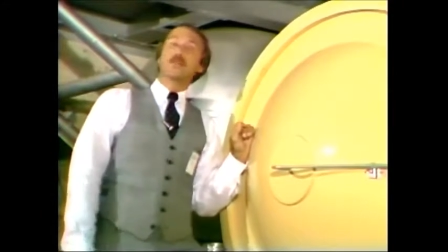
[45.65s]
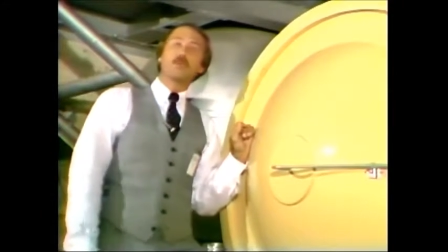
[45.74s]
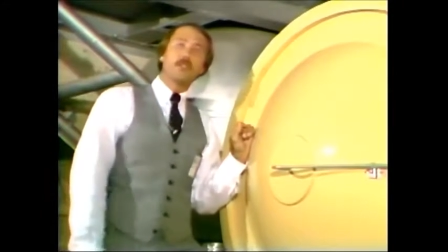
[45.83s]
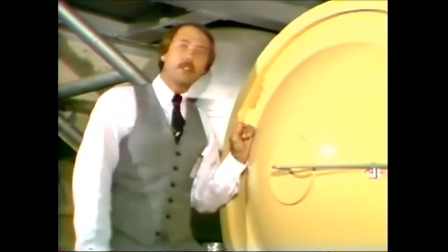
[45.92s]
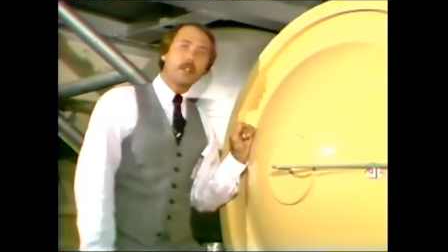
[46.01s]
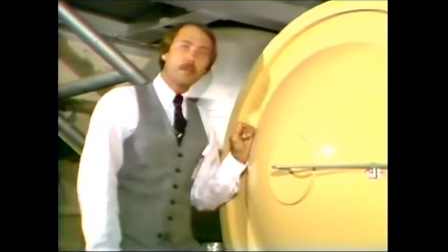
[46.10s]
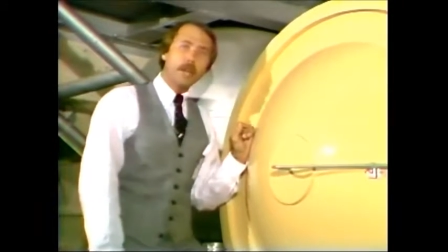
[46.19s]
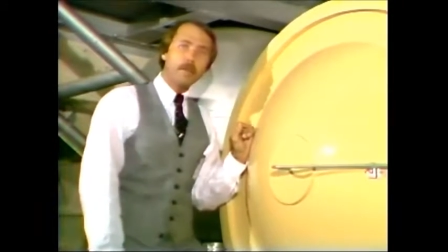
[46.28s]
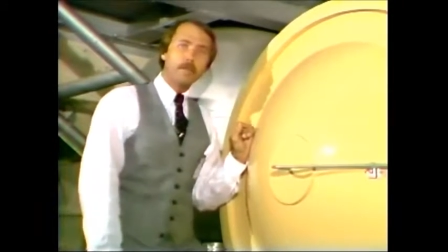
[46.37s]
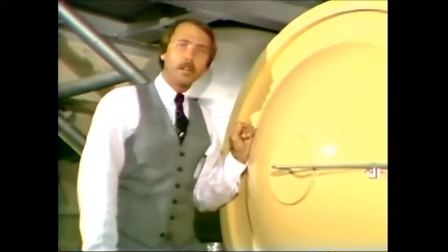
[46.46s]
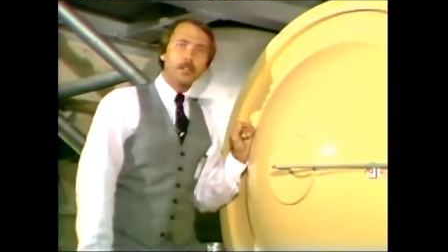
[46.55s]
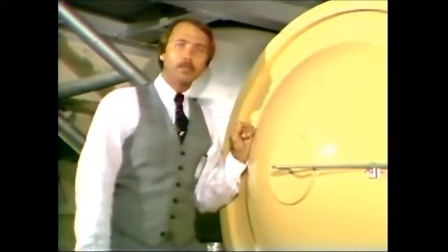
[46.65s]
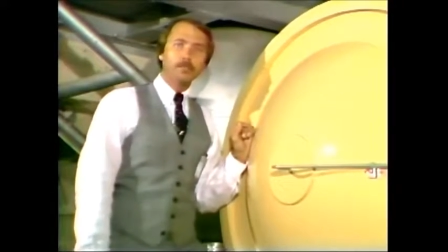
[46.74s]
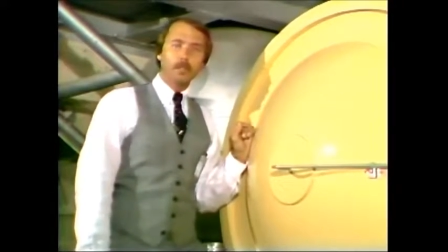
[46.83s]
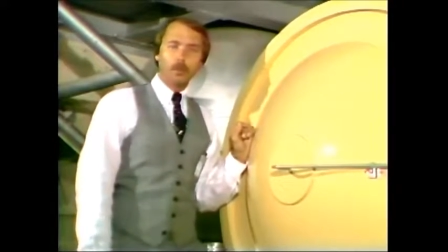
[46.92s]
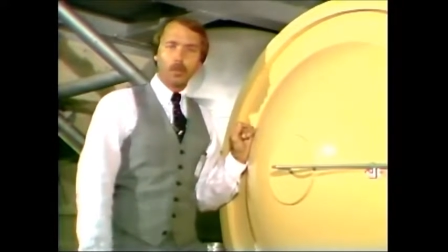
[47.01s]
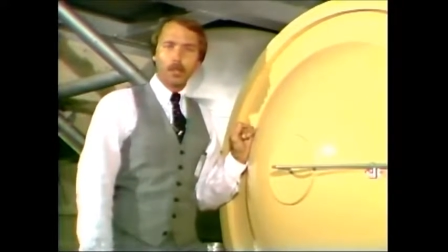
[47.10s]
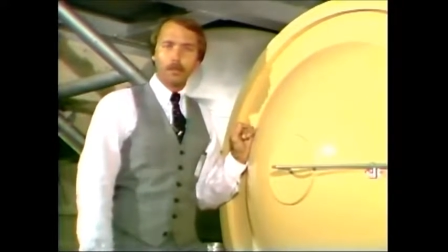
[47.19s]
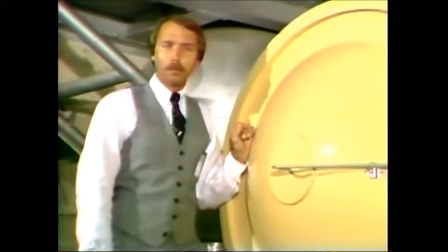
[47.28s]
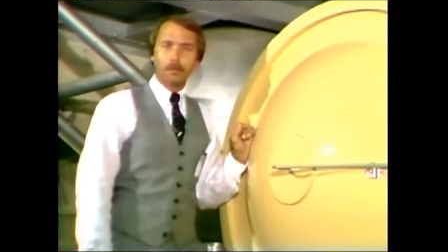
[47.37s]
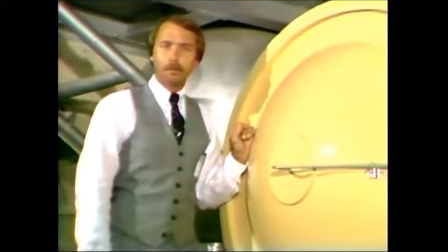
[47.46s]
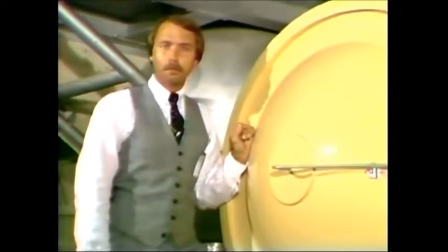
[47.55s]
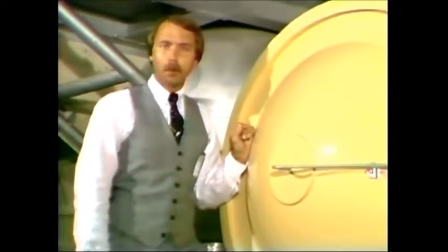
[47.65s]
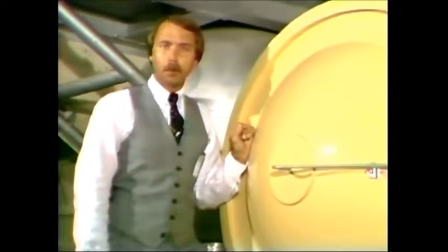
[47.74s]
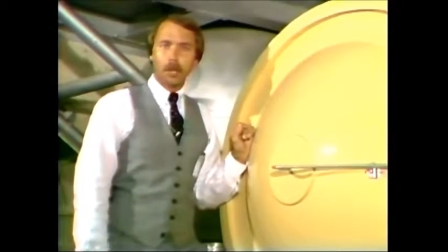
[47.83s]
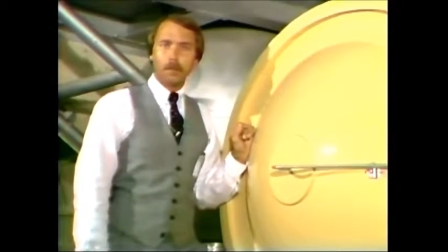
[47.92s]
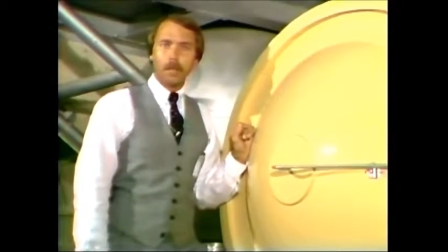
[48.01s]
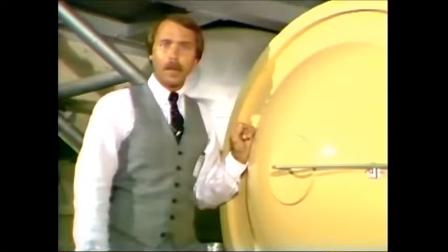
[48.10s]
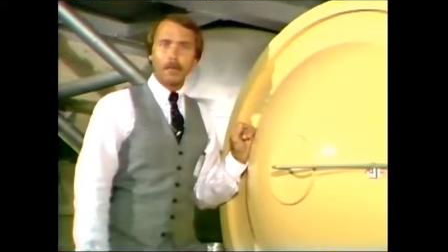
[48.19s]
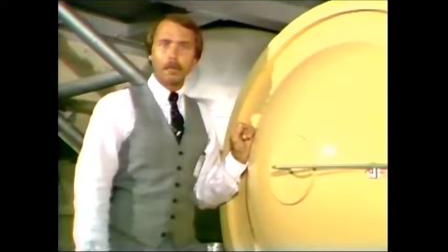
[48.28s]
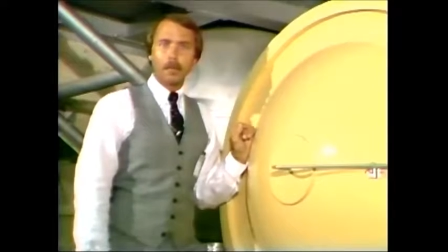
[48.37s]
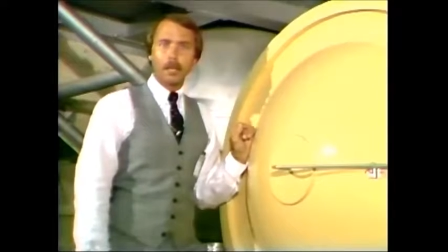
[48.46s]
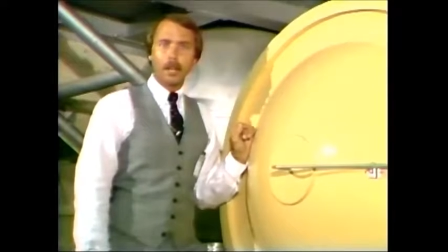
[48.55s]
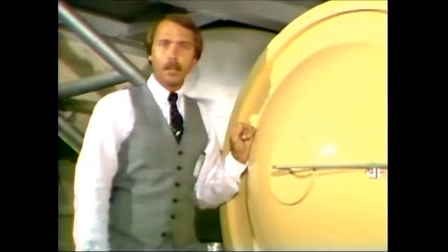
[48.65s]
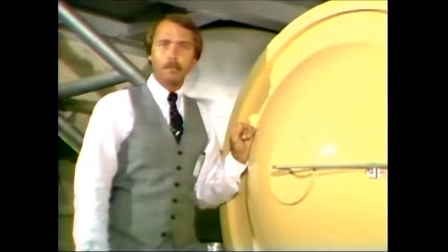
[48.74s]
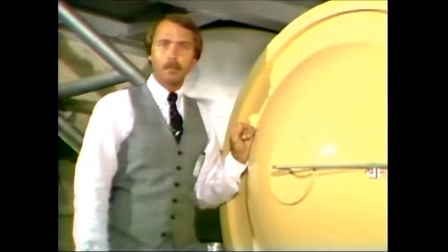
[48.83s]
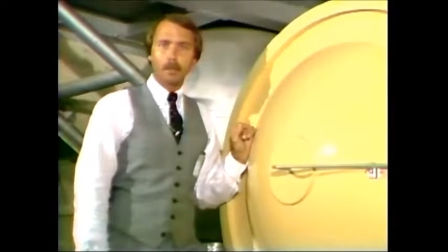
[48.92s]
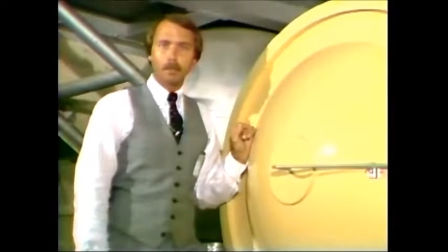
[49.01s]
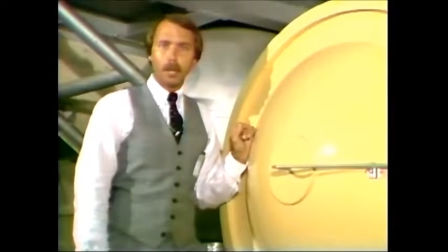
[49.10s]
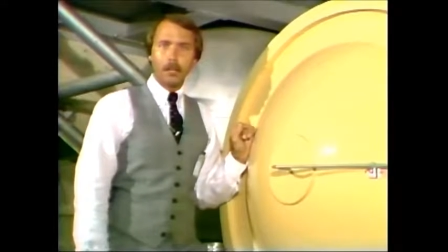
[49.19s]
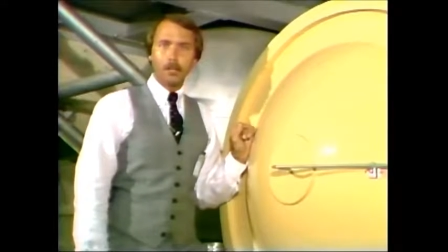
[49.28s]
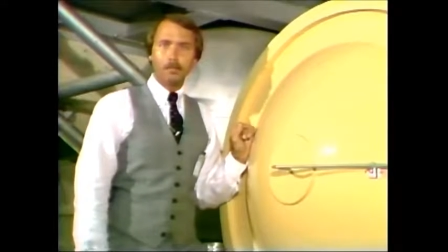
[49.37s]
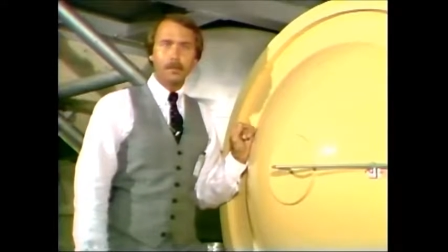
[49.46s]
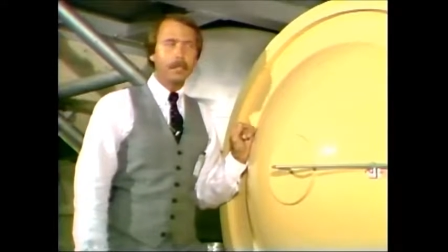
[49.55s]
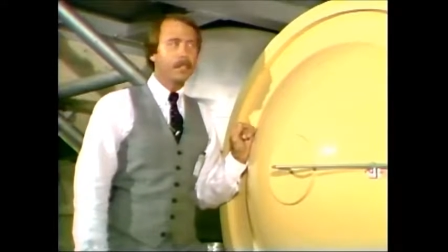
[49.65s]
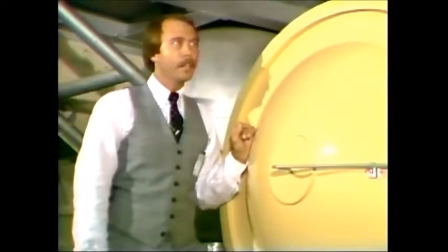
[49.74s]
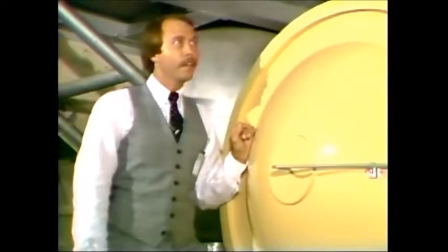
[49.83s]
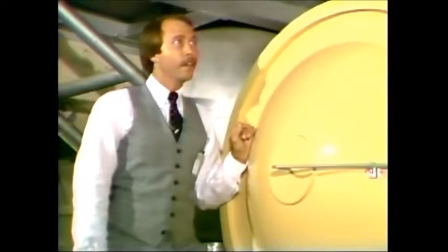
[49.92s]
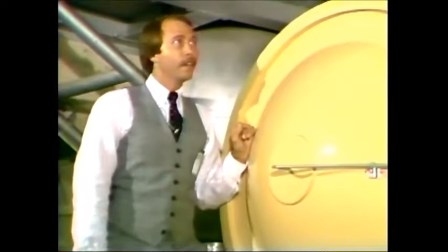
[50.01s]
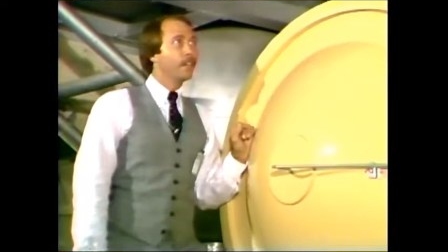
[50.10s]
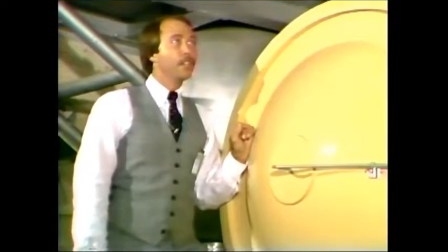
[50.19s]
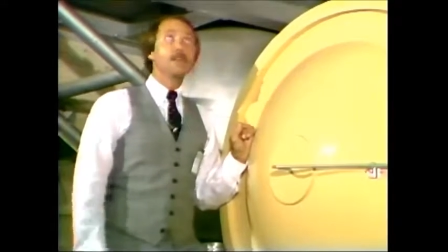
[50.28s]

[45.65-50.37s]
with their command module of whatever program they happen to be on, Apollo. Then they